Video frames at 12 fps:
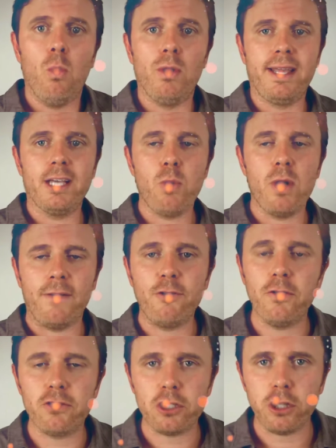Well, guess what?
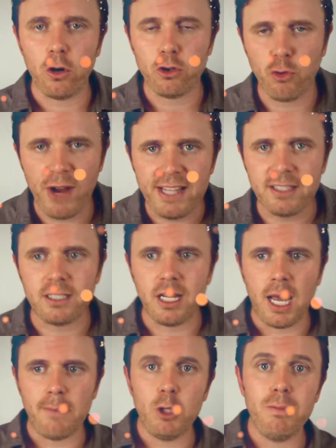If you have slow transit
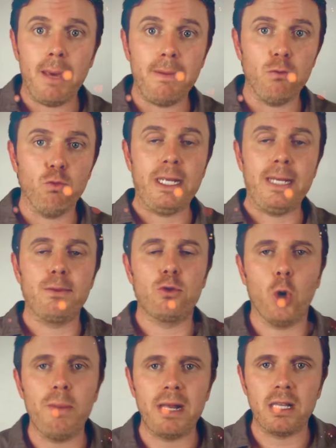time, you may be
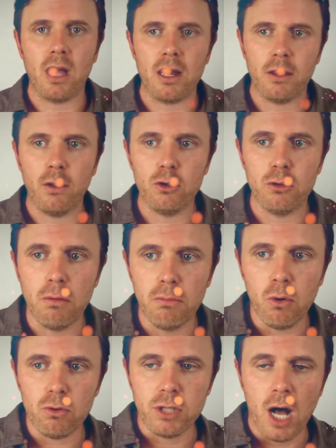reabsorbing a lot of those
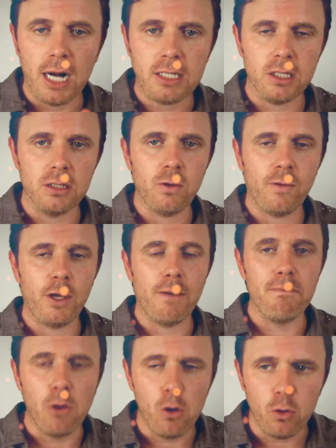mold toxins. So if you
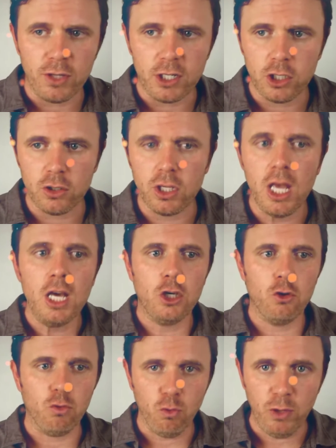have mold issues,
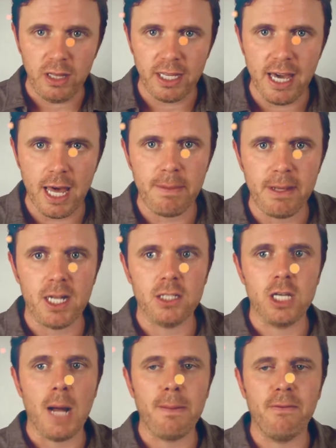you really got to be
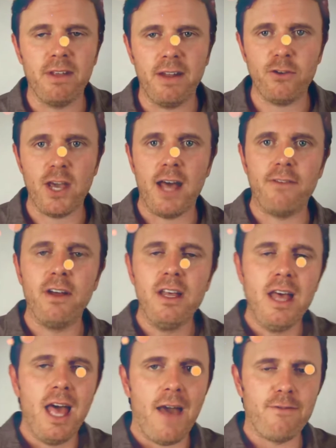on top of it. If you have
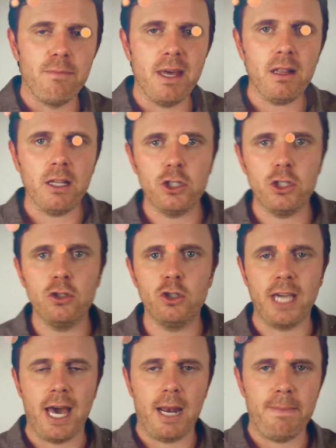heavy metal
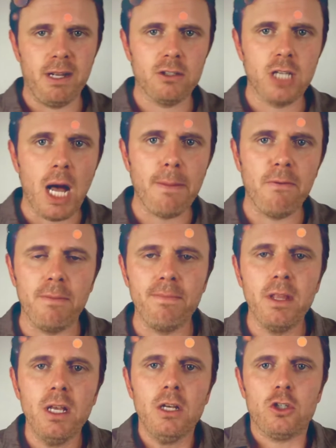issues, you got to be on top of
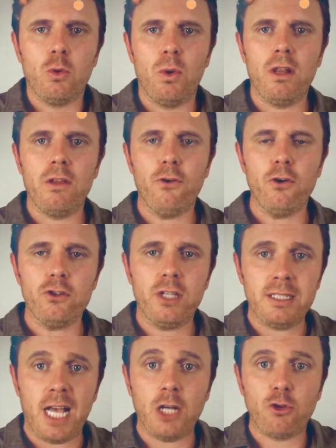it. So one of the
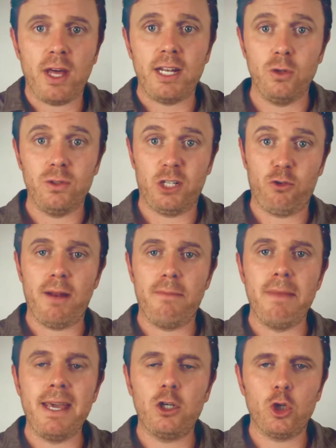first things I try to do is I try
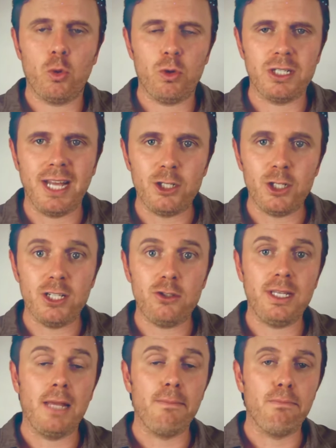to make sure we're
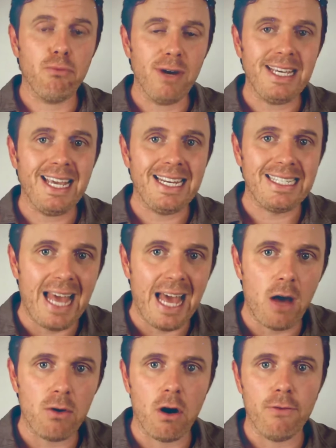digesting and breaking
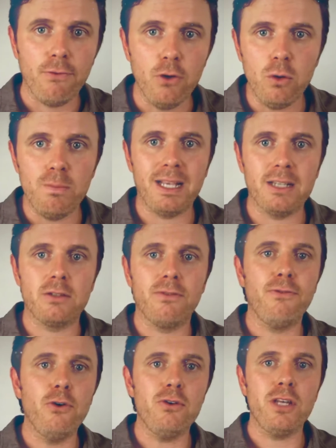down our food,
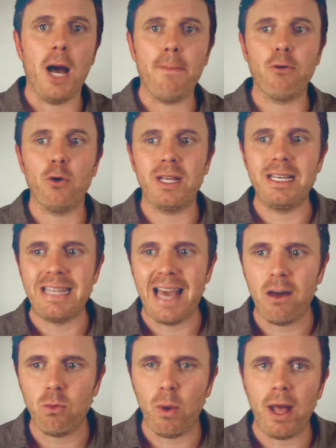because food not broken
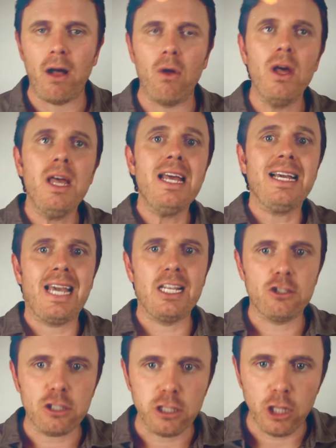down well
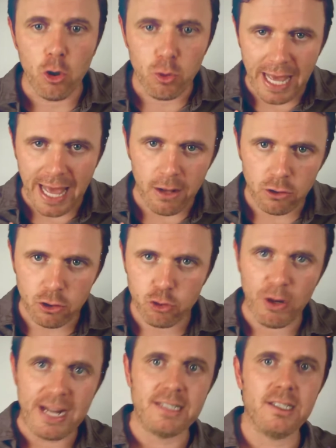can slow down
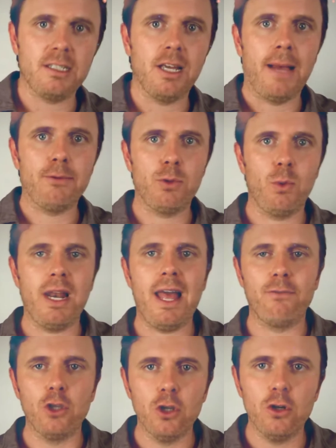transit time. So we want
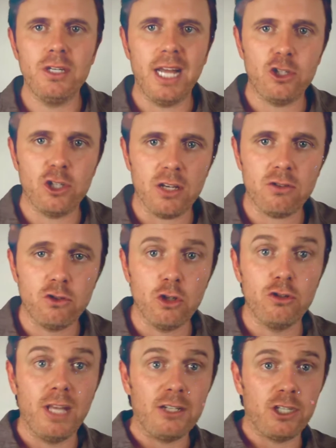to have good
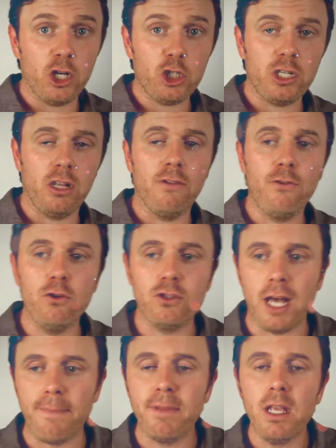digestion on the
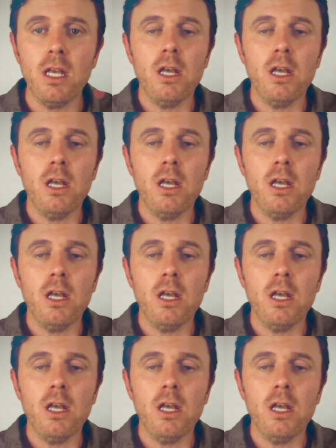food side.